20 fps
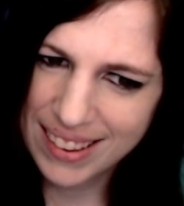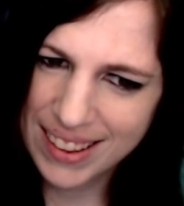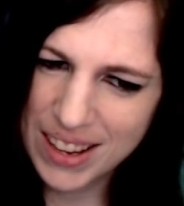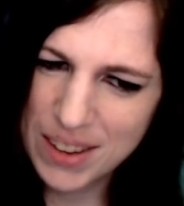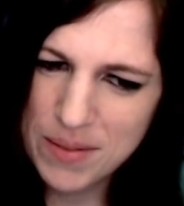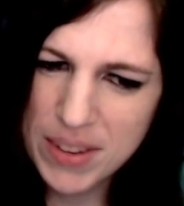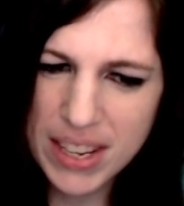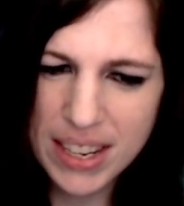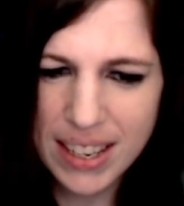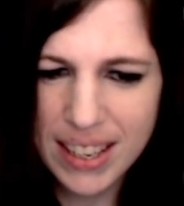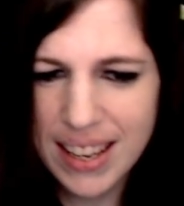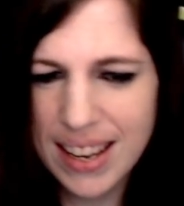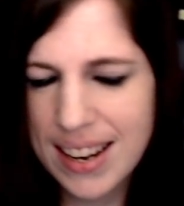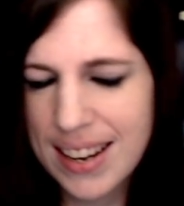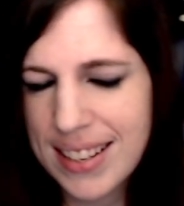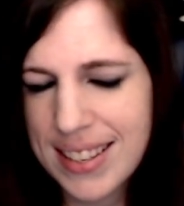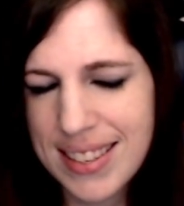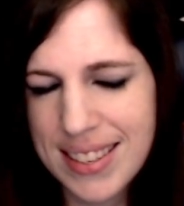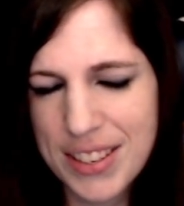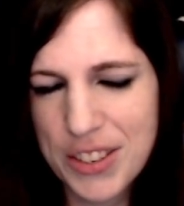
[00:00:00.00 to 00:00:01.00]
I mean, again,
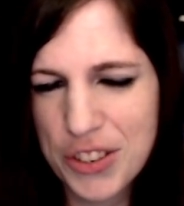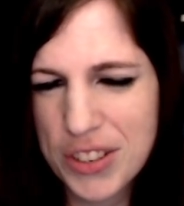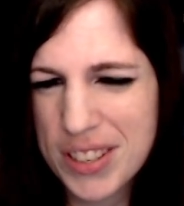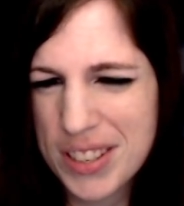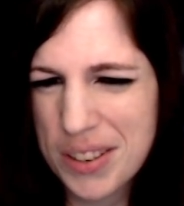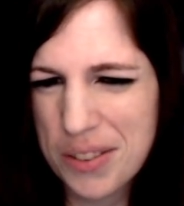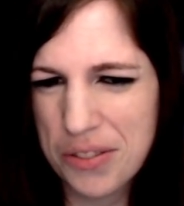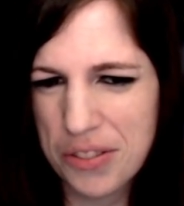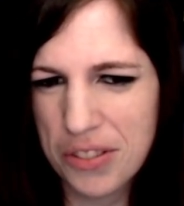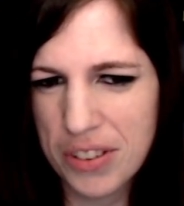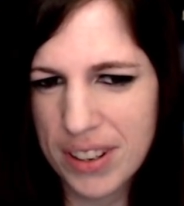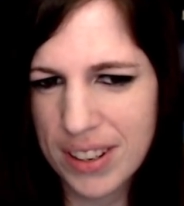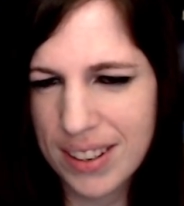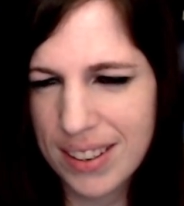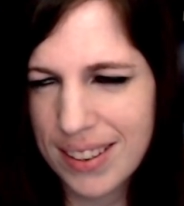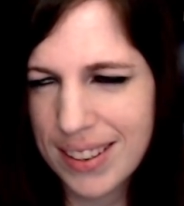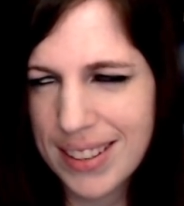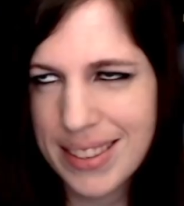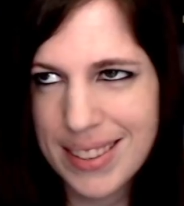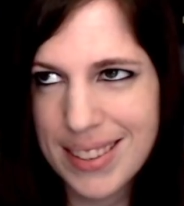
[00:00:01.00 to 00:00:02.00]
it's such a different
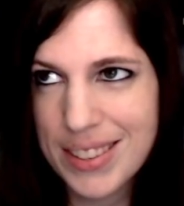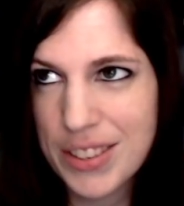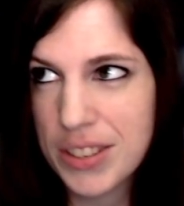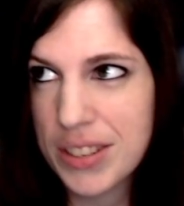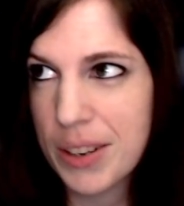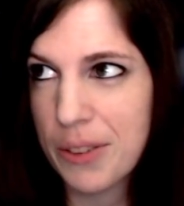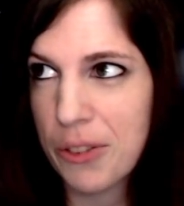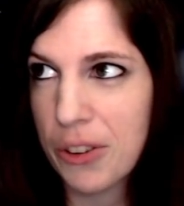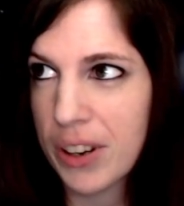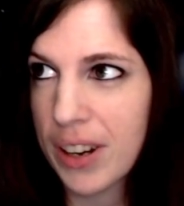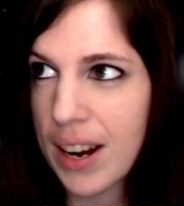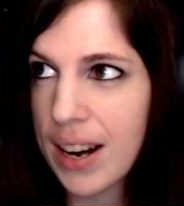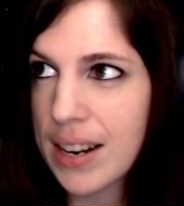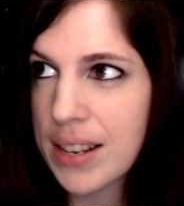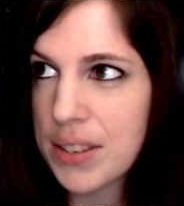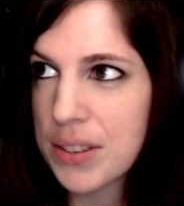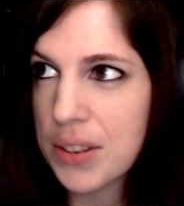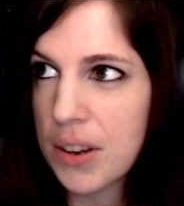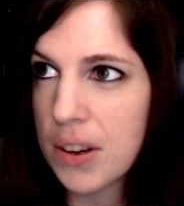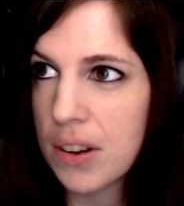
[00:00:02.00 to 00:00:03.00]
kind of
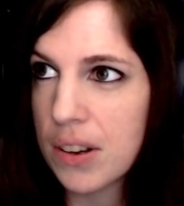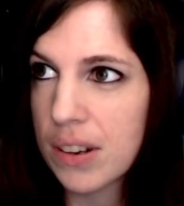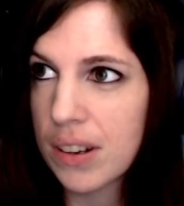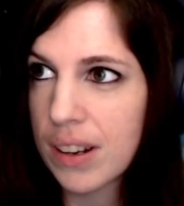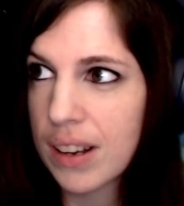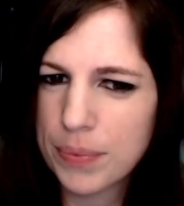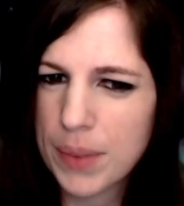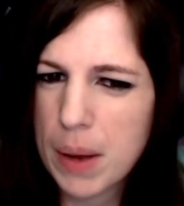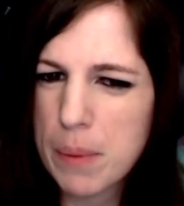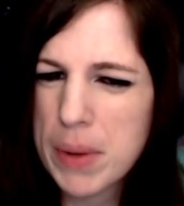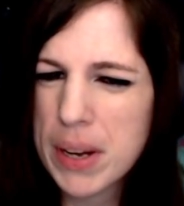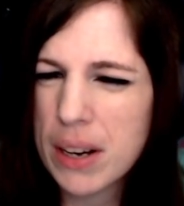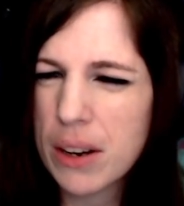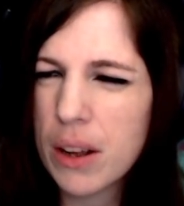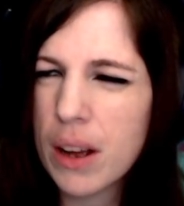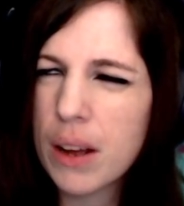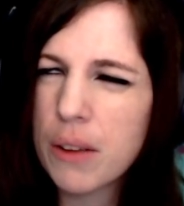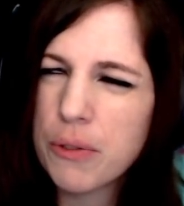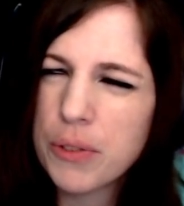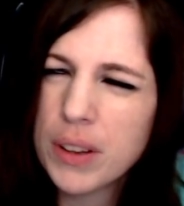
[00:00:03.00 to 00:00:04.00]
song. I mean,
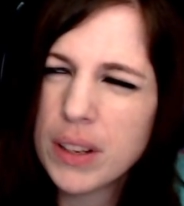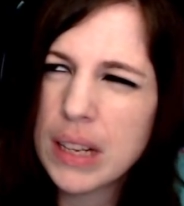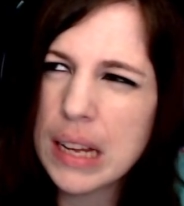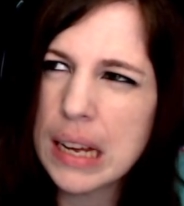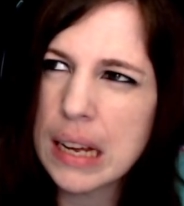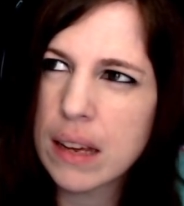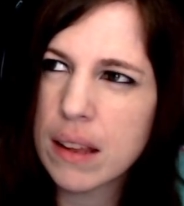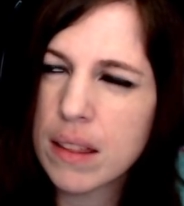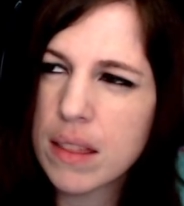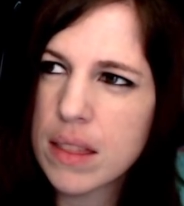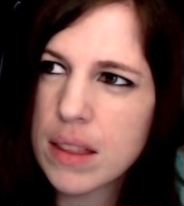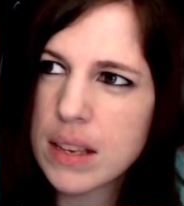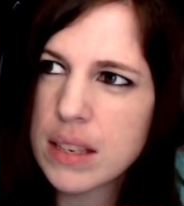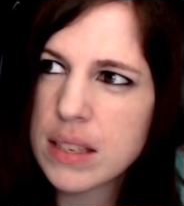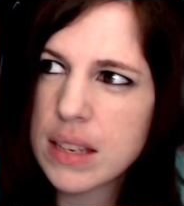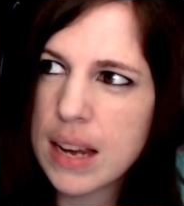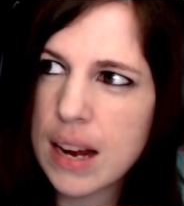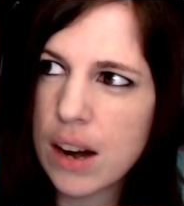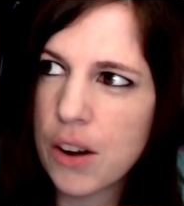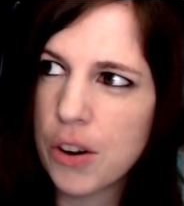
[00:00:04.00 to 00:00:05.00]
I feel like this
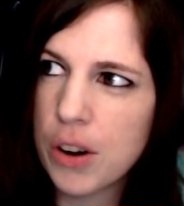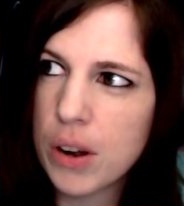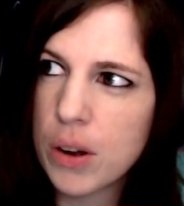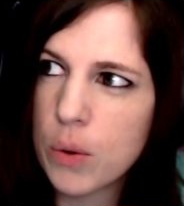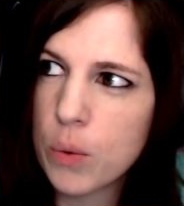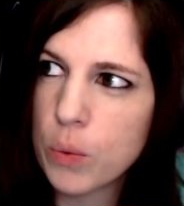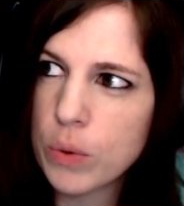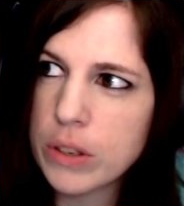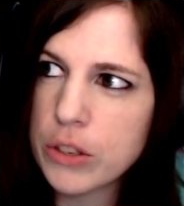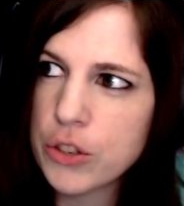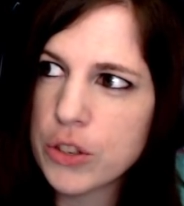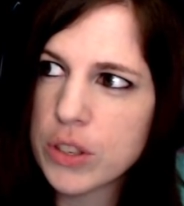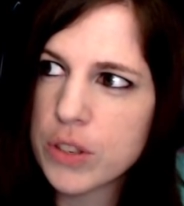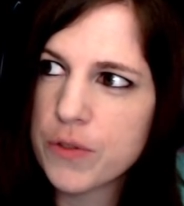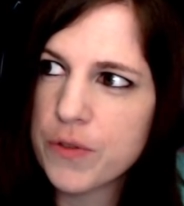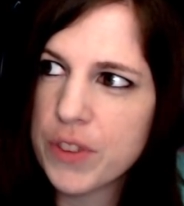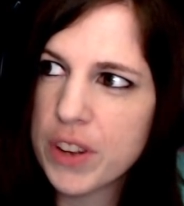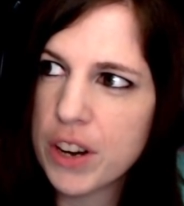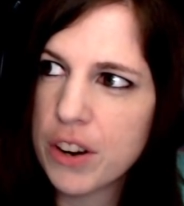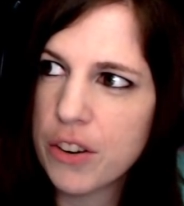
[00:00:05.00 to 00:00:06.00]
era was
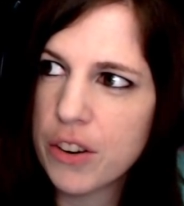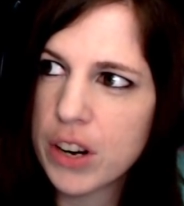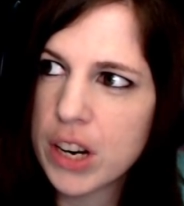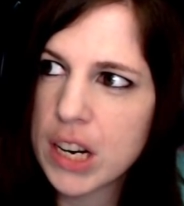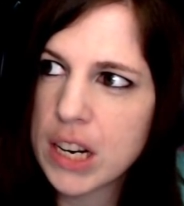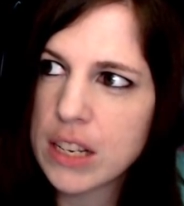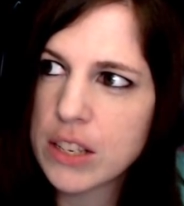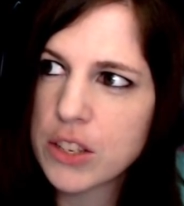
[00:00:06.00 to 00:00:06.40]
just very